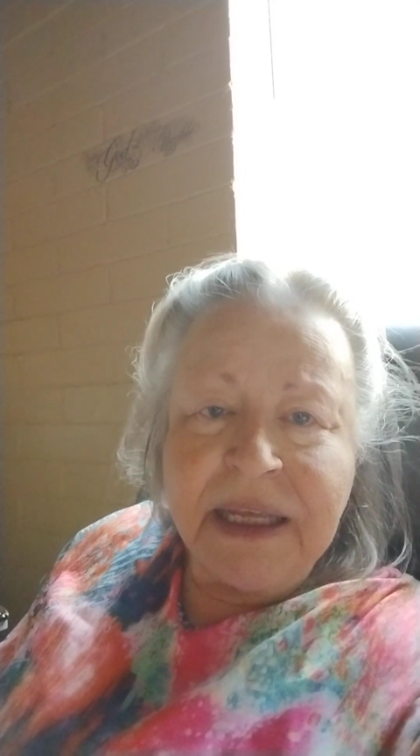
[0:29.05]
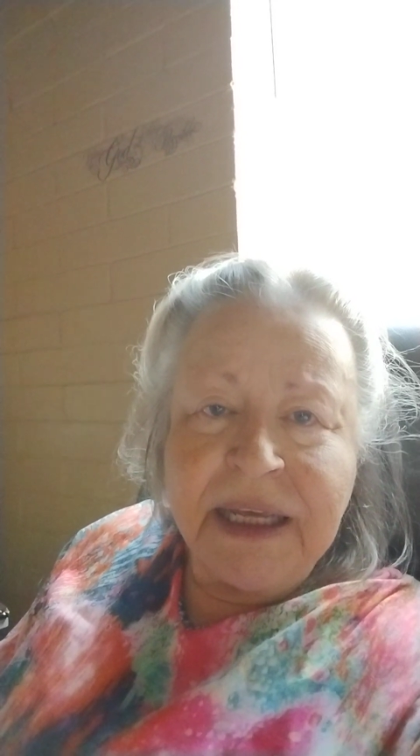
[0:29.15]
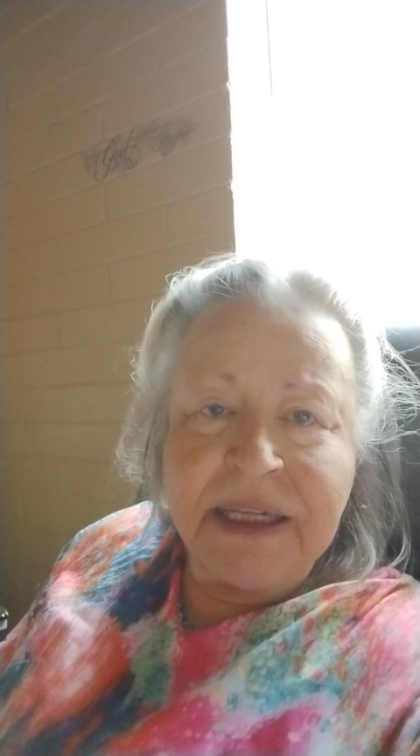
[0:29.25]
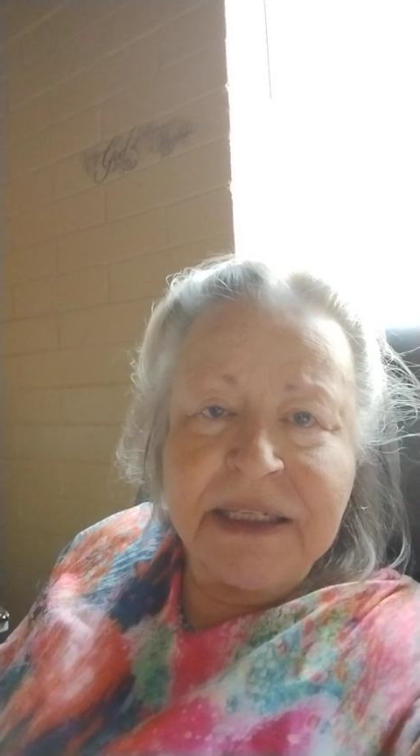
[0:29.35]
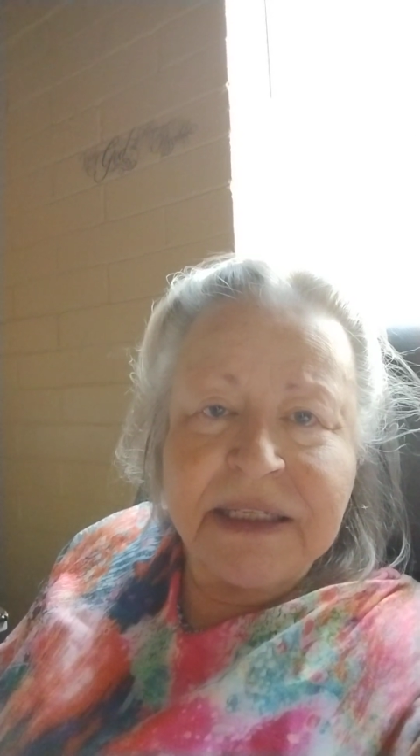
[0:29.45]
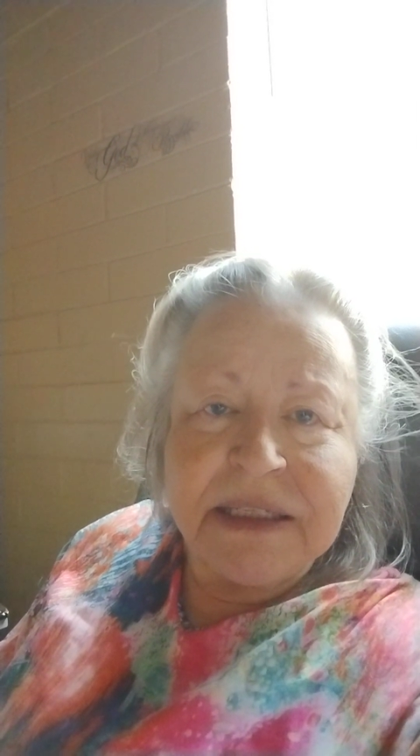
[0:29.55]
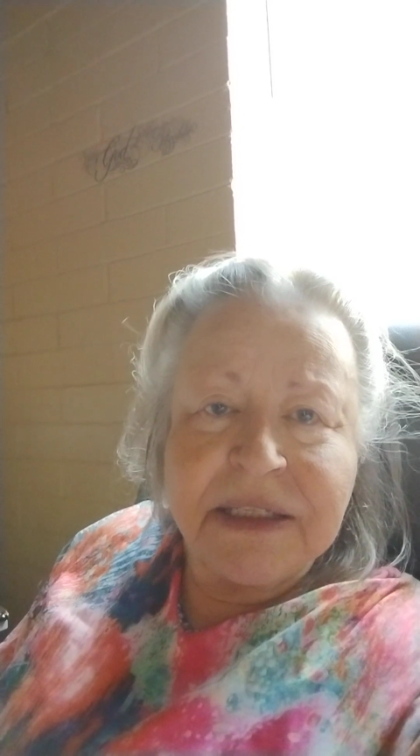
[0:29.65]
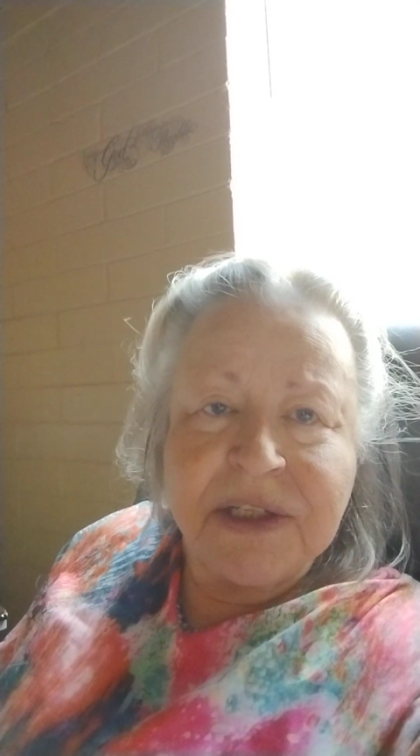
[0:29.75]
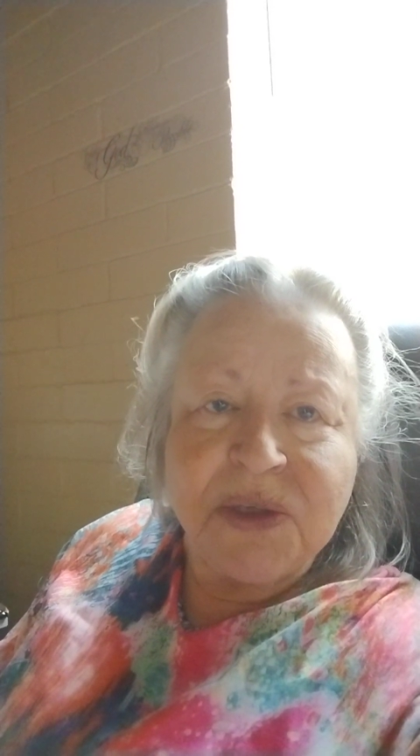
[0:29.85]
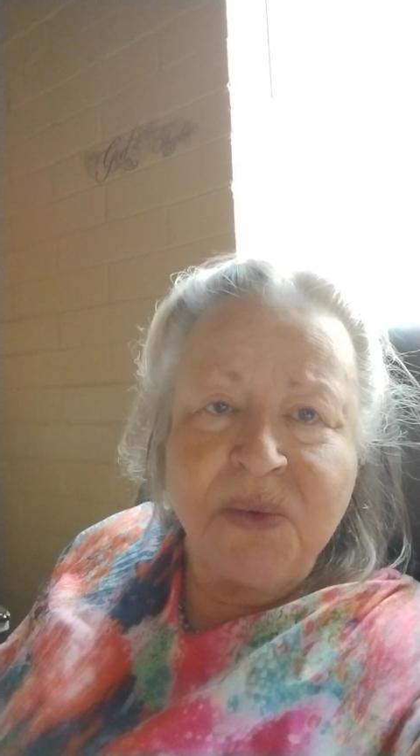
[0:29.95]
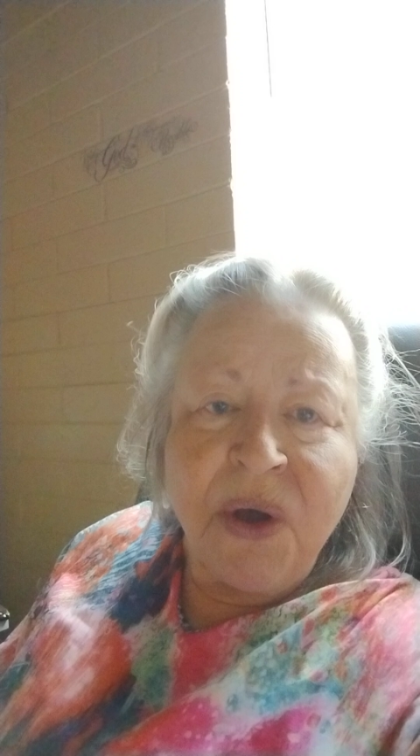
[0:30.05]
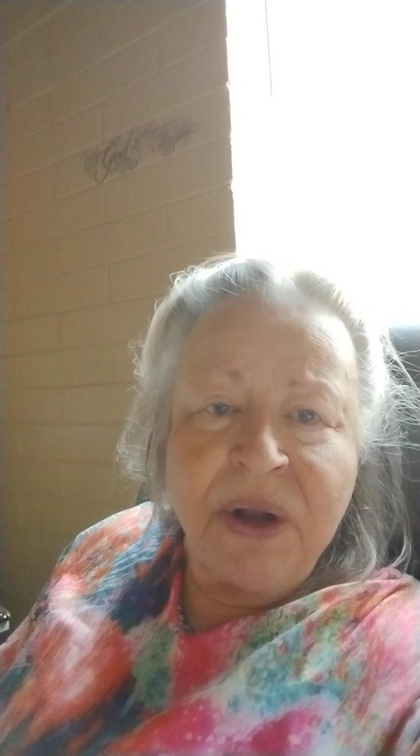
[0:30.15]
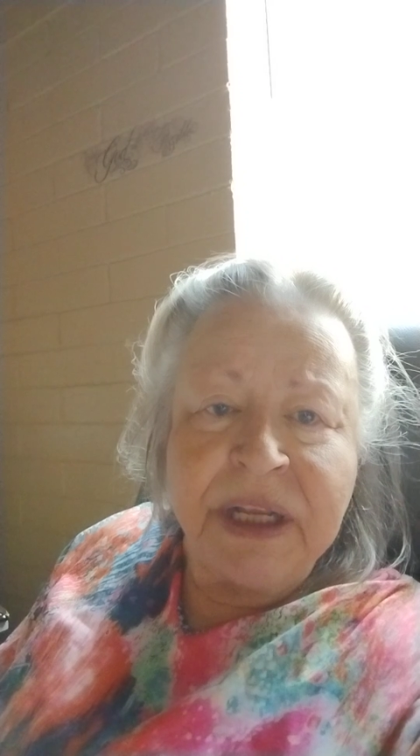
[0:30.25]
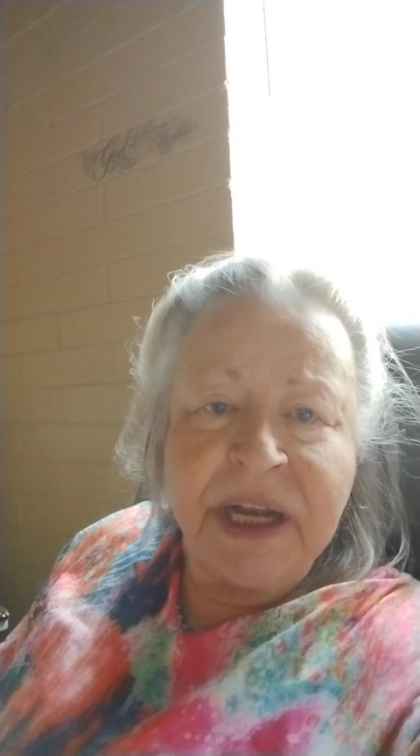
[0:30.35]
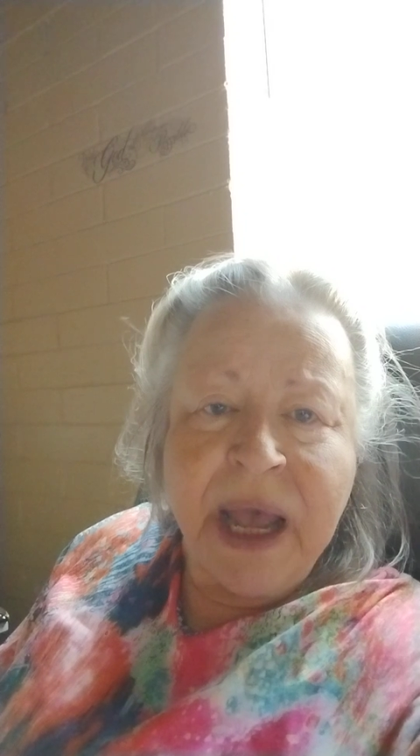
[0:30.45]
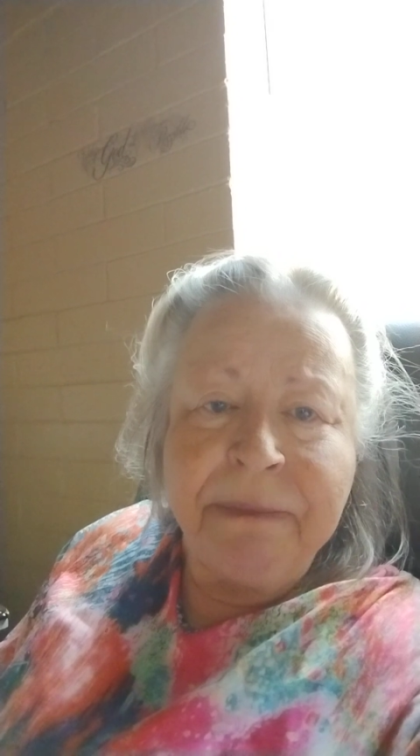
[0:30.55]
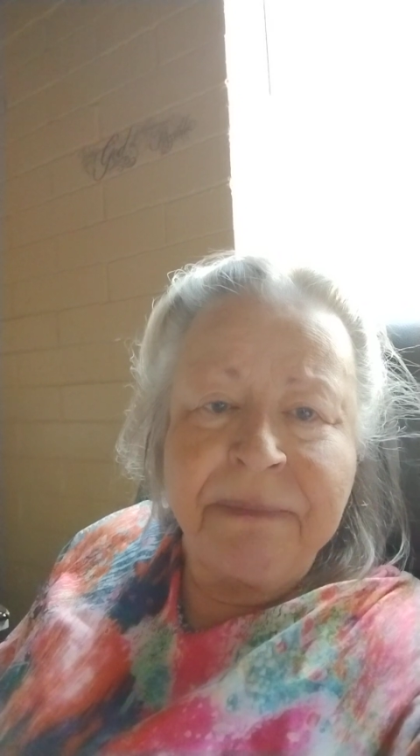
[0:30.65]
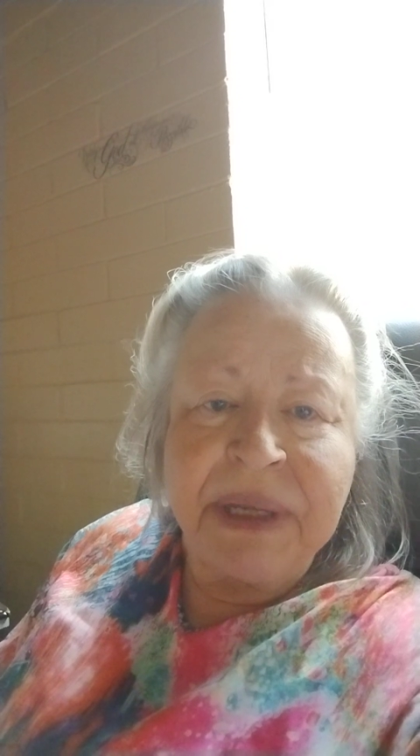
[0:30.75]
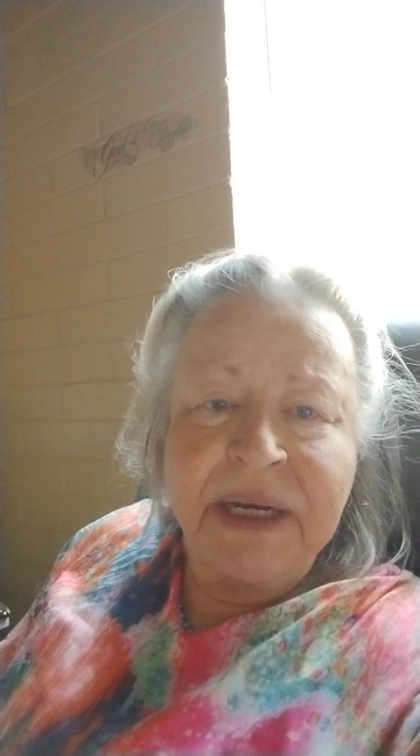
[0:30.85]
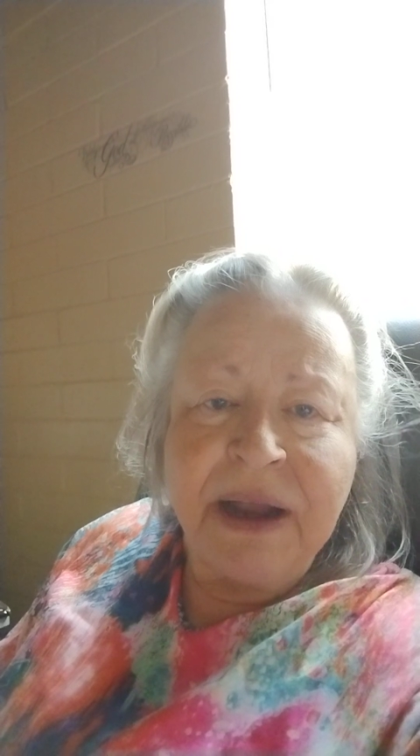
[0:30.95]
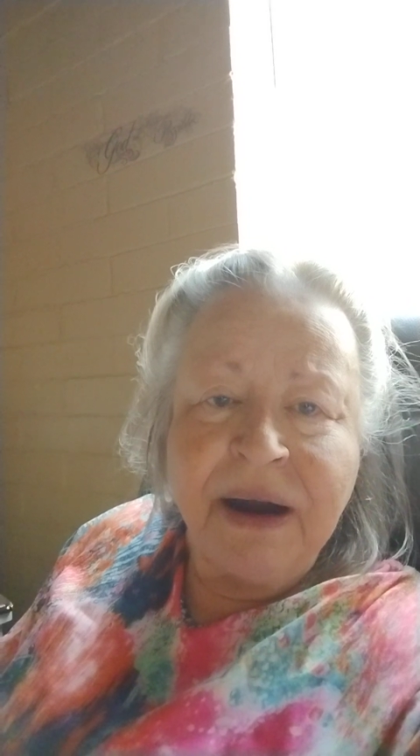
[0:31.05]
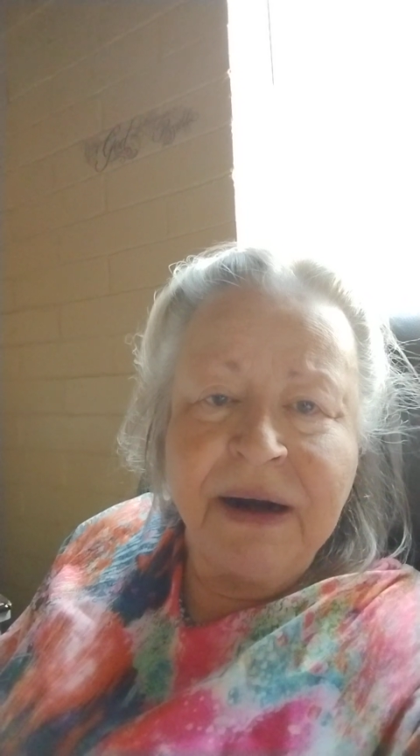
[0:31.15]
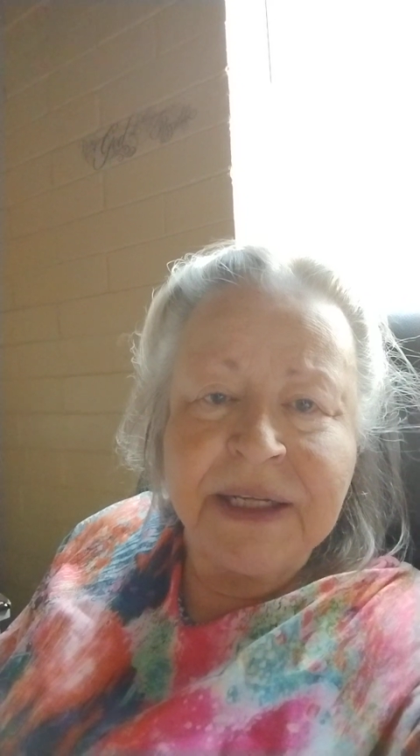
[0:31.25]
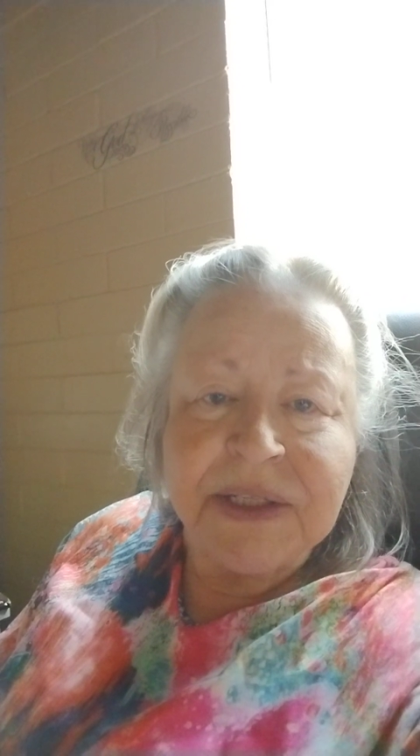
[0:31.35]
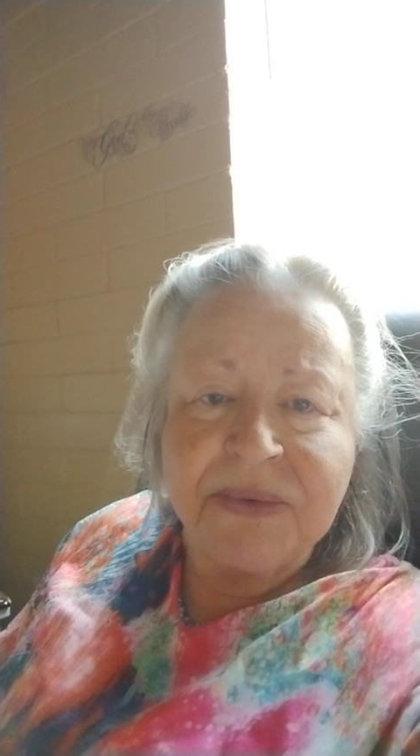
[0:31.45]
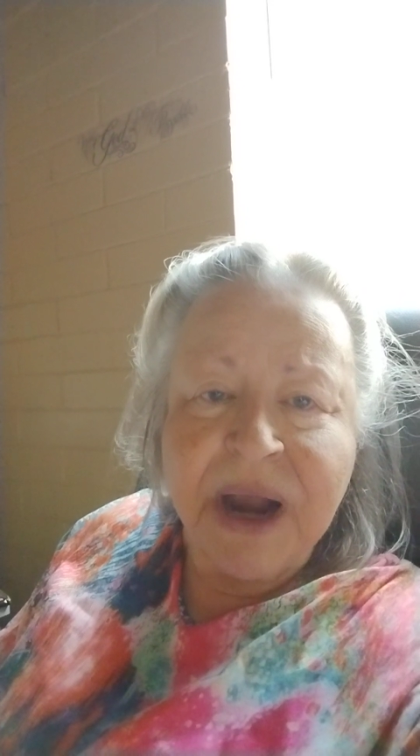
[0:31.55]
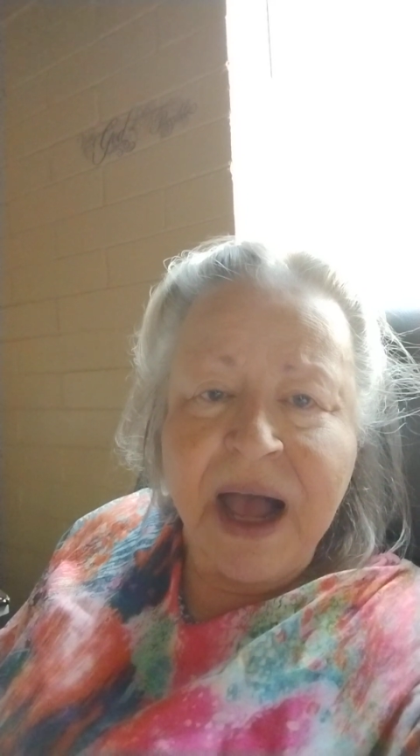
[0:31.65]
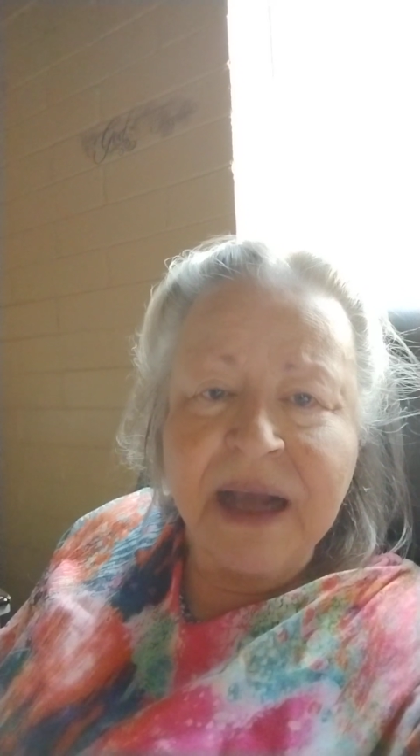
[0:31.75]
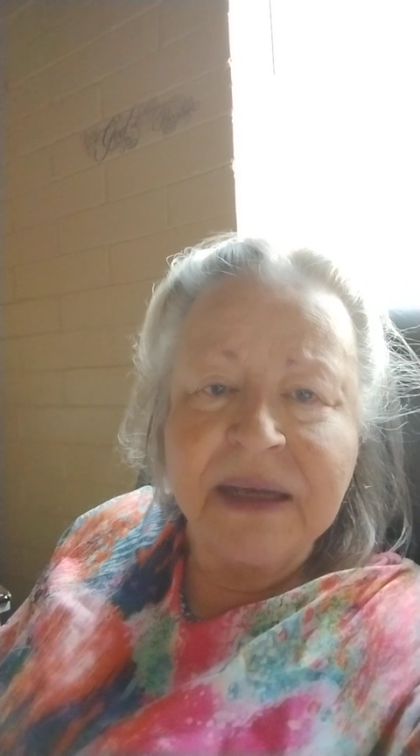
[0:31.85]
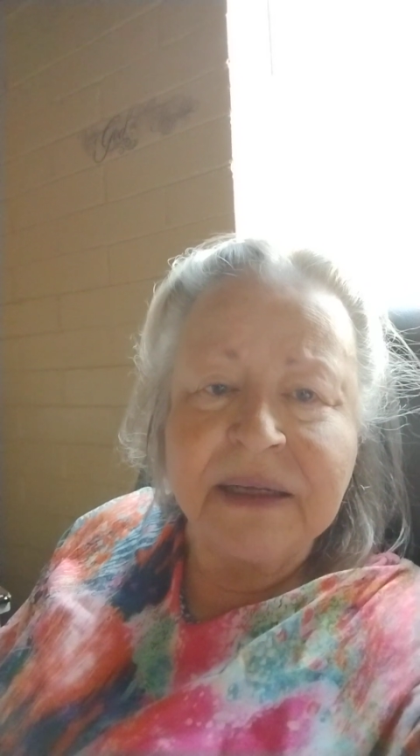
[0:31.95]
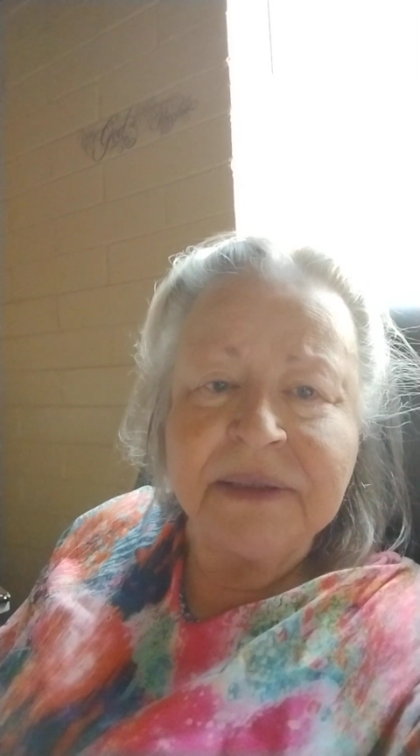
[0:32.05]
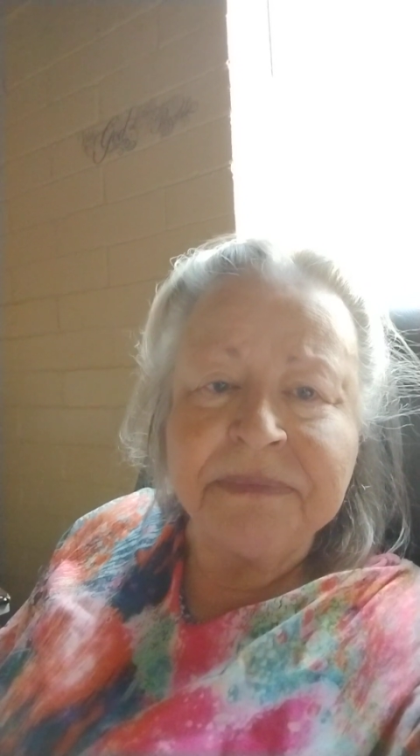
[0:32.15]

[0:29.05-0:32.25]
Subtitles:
It's swollen up and hard as a rock.